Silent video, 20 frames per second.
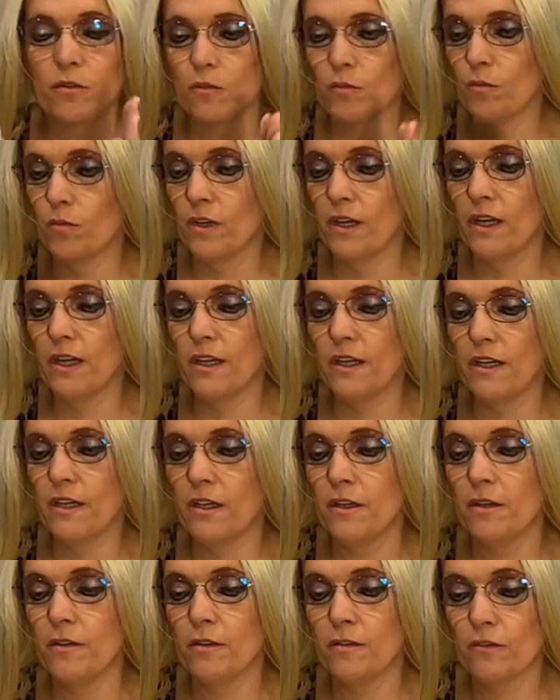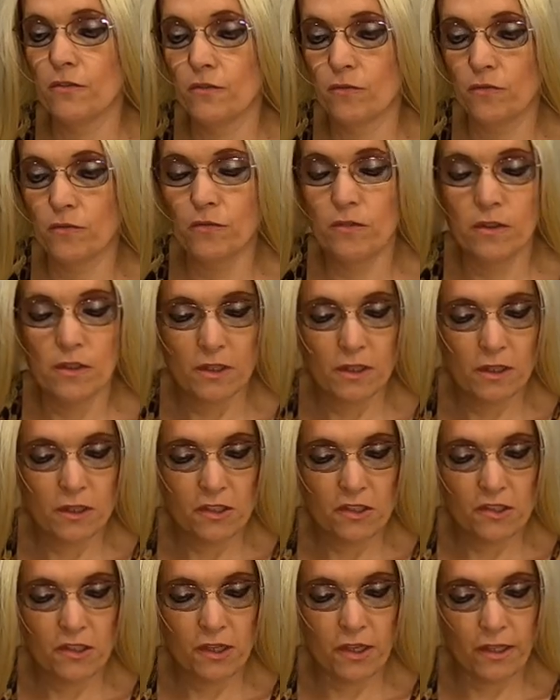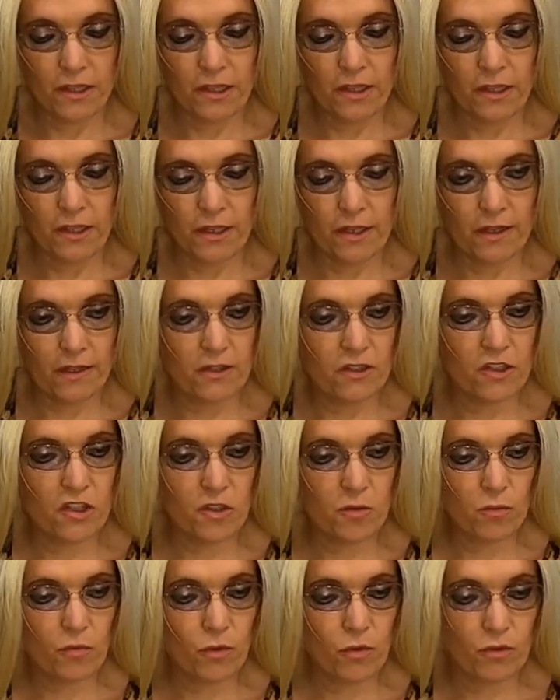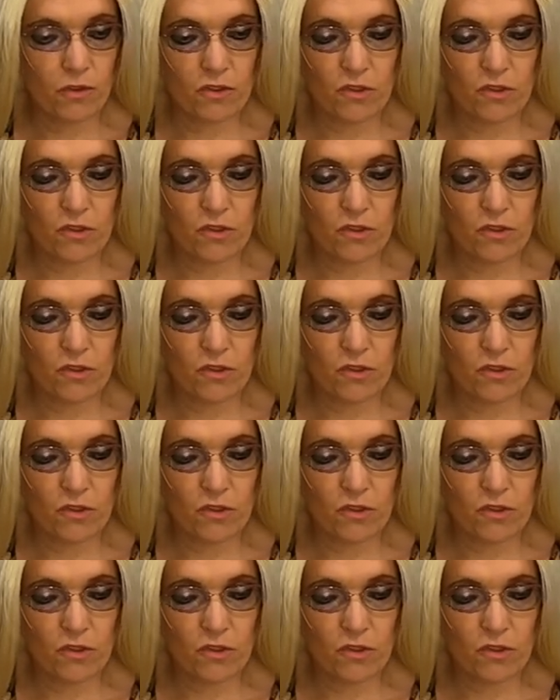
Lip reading: really silky and smooth.